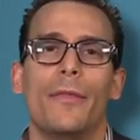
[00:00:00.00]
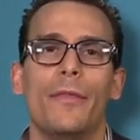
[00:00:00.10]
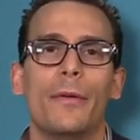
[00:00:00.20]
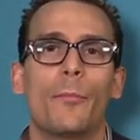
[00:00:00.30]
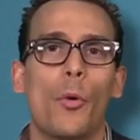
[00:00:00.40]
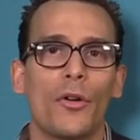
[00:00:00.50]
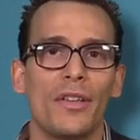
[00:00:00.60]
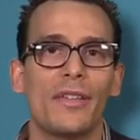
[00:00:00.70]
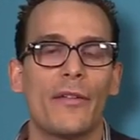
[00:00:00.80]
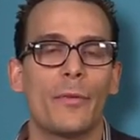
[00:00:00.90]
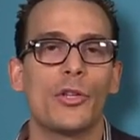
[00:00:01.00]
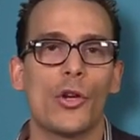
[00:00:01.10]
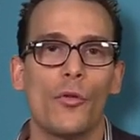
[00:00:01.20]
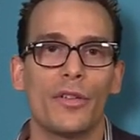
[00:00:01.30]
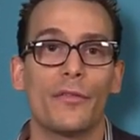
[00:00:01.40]
The potencies that have been
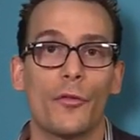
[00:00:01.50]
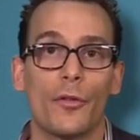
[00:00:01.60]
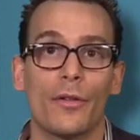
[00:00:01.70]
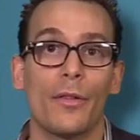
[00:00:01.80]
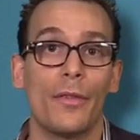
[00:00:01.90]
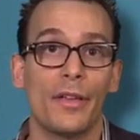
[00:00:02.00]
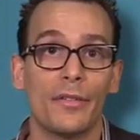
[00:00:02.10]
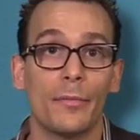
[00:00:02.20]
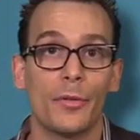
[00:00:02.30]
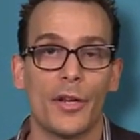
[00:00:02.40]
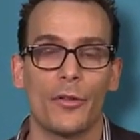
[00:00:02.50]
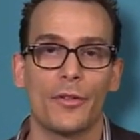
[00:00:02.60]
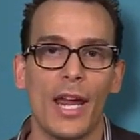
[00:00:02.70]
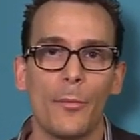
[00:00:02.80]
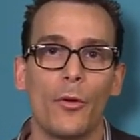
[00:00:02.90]
chosen for this particular
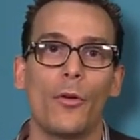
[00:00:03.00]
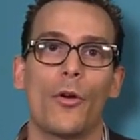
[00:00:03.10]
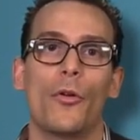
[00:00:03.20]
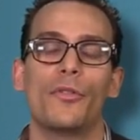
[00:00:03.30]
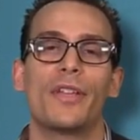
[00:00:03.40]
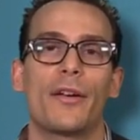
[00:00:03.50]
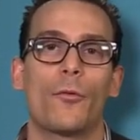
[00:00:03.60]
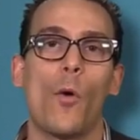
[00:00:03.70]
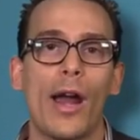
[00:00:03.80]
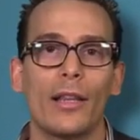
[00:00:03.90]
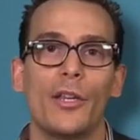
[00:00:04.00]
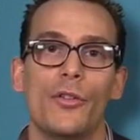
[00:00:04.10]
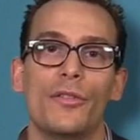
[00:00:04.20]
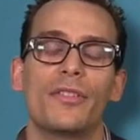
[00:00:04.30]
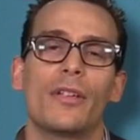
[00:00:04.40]
table are those that are widely
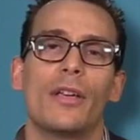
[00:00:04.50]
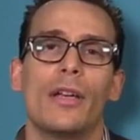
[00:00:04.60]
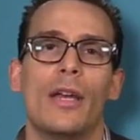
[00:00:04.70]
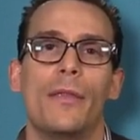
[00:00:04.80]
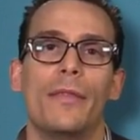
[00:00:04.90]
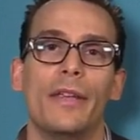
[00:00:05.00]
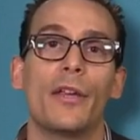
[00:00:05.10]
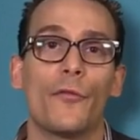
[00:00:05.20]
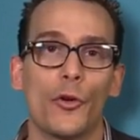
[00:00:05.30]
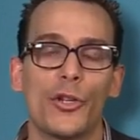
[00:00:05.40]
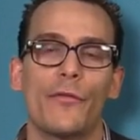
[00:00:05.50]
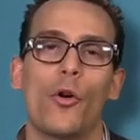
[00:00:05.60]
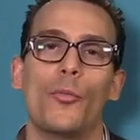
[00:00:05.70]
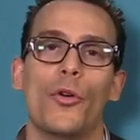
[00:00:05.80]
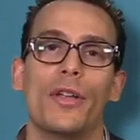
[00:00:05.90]
used in the conversion of
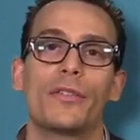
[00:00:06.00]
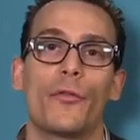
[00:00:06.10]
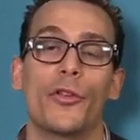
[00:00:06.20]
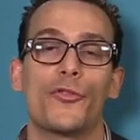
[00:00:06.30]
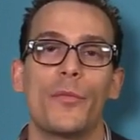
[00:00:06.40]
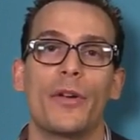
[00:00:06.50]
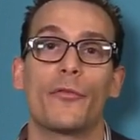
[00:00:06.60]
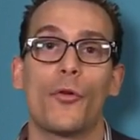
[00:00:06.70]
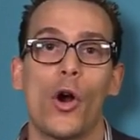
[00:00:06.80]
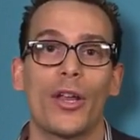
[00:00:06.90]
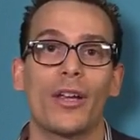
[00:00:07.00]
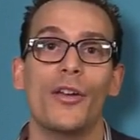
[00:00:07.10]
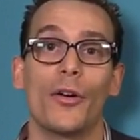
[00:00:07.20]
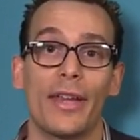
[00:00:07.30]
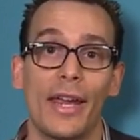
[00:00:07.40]
opioids for the treatment of chronic
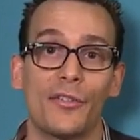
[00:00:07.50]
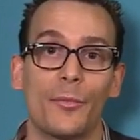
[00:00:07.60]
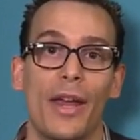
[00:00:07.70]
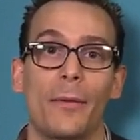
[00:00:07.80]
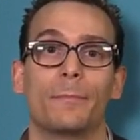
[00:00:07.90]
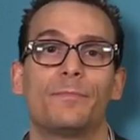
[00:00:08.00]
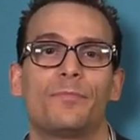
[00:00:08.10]
non-cancer pain.